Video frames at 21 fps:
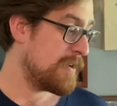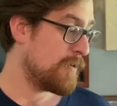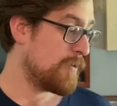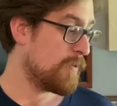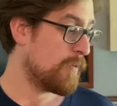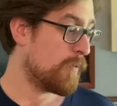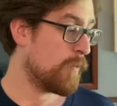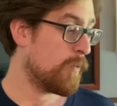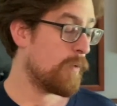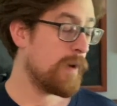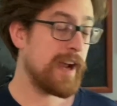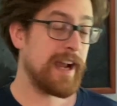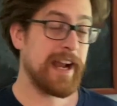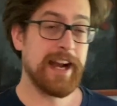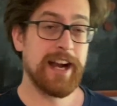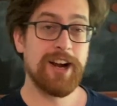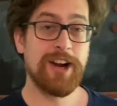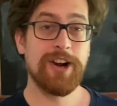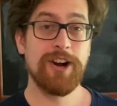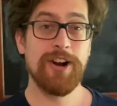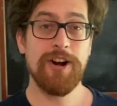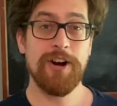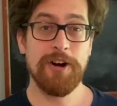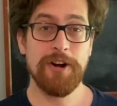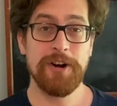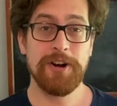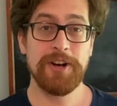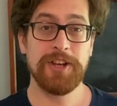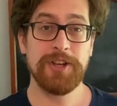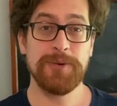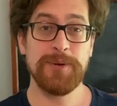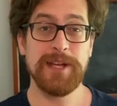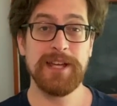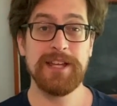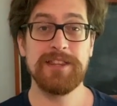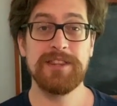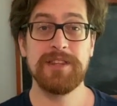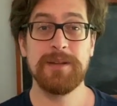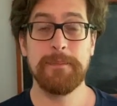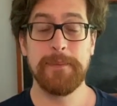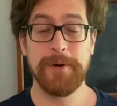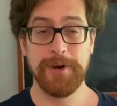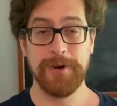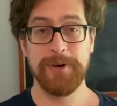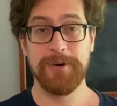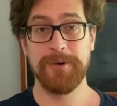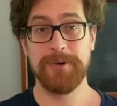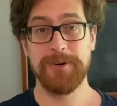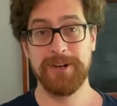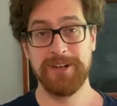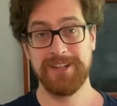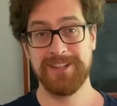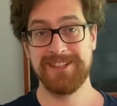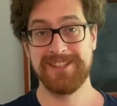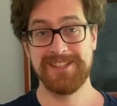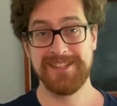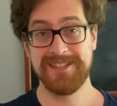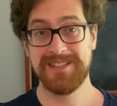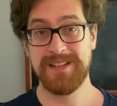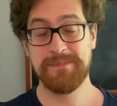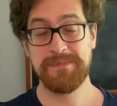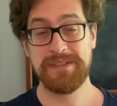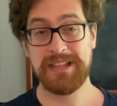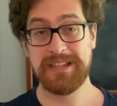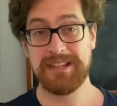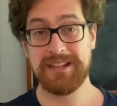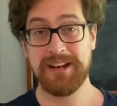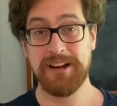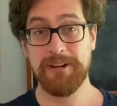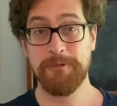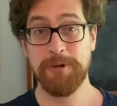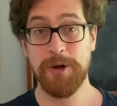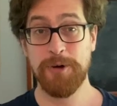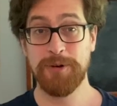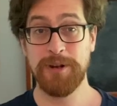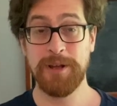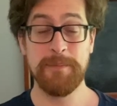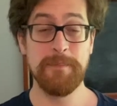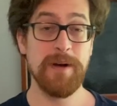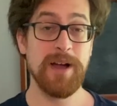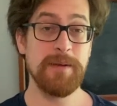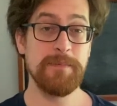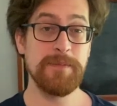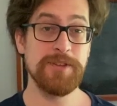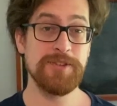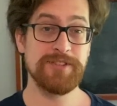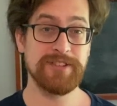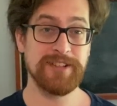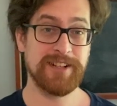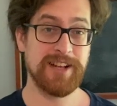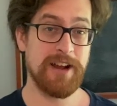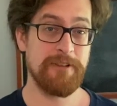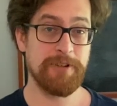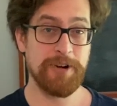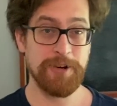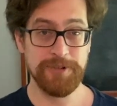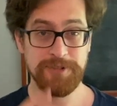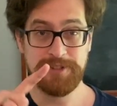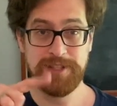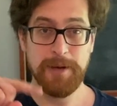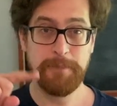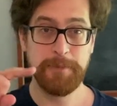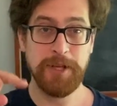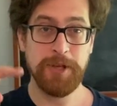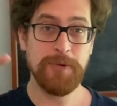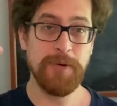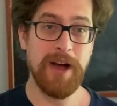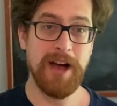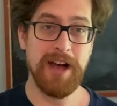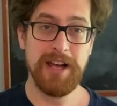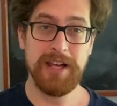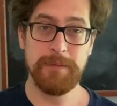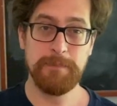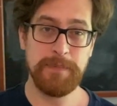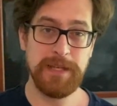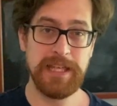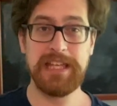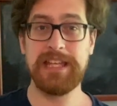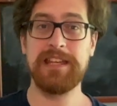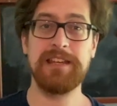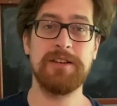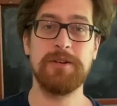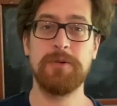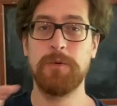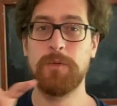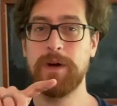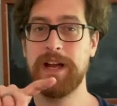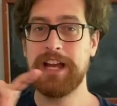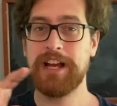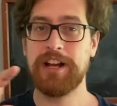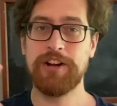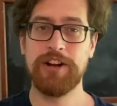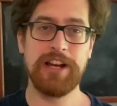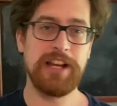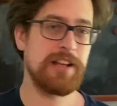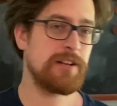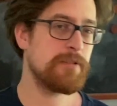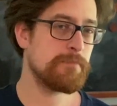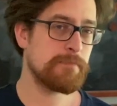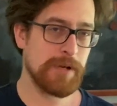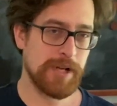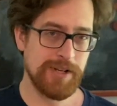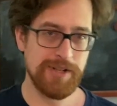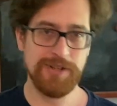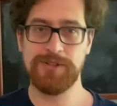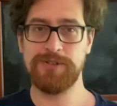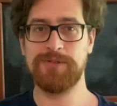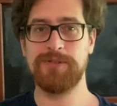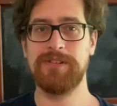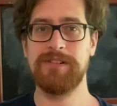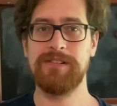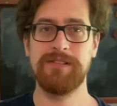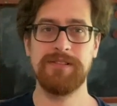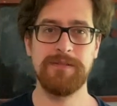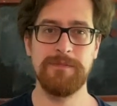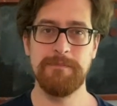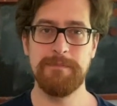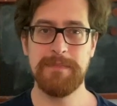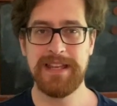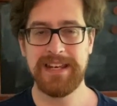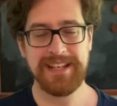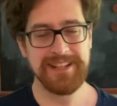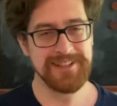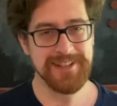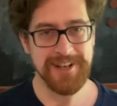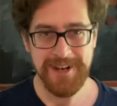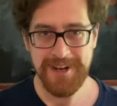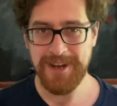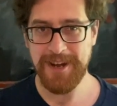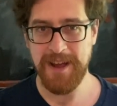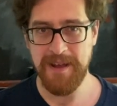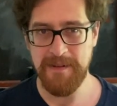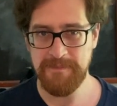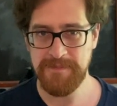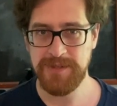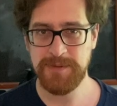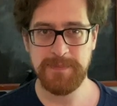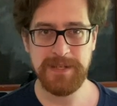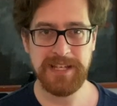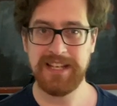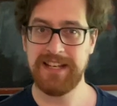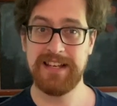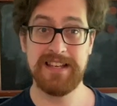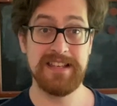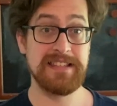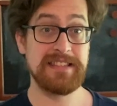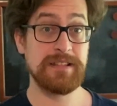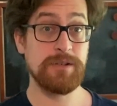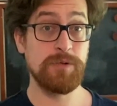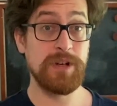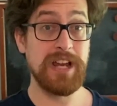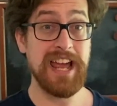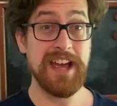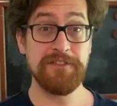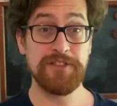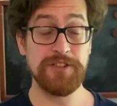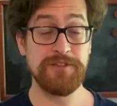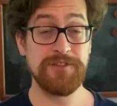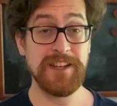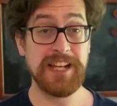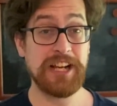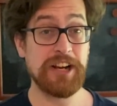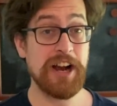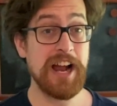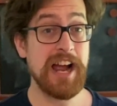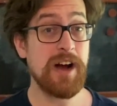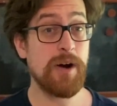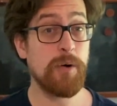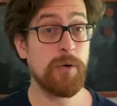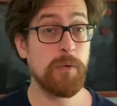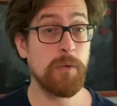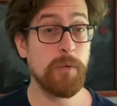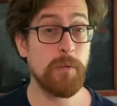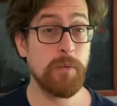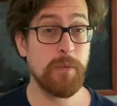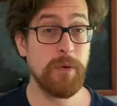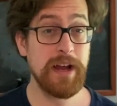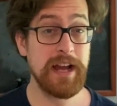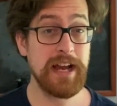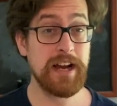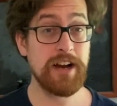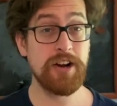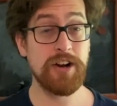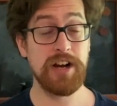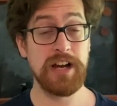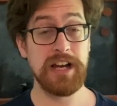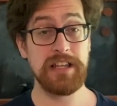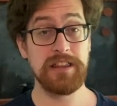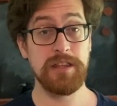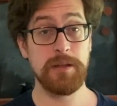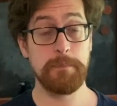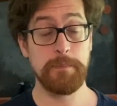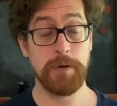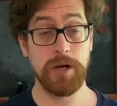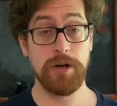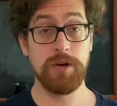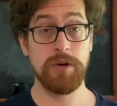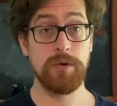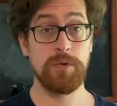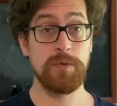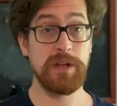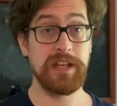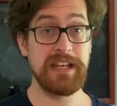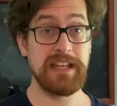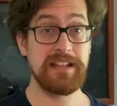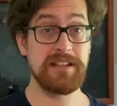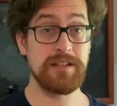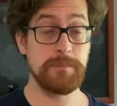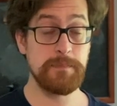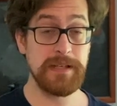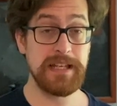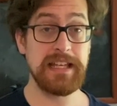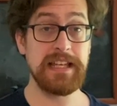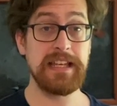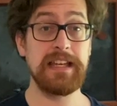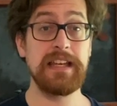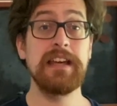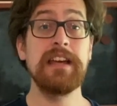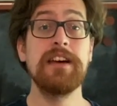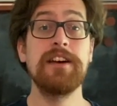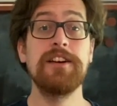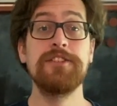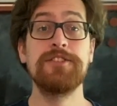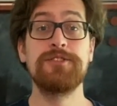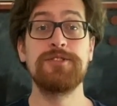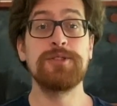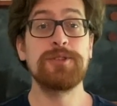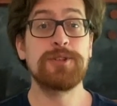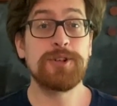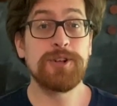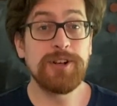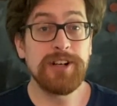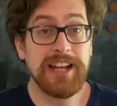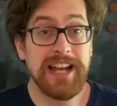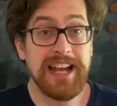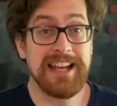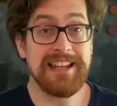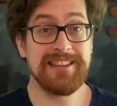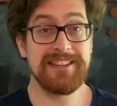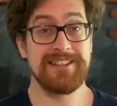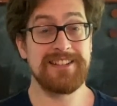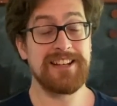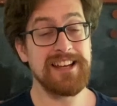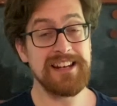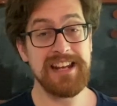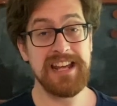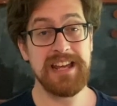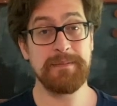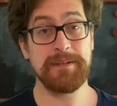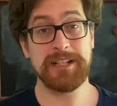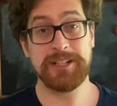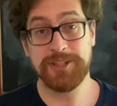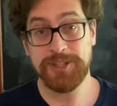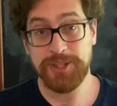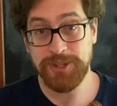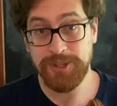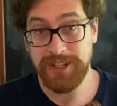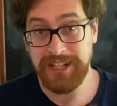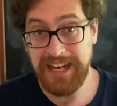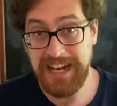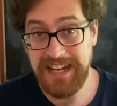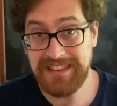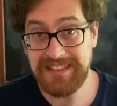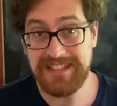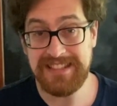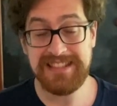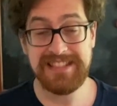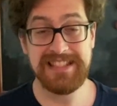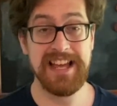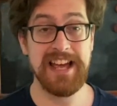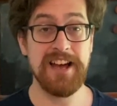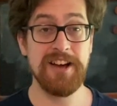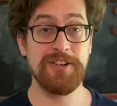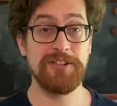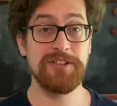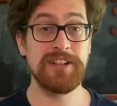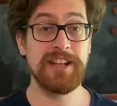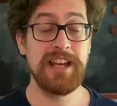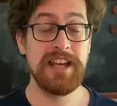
Where are you in the bow? This is something that I wrote in my music. I wrote W-I-B, where in bow, many times, because we have to figure out where in the bow we need to be to create the dynamic, to create the sound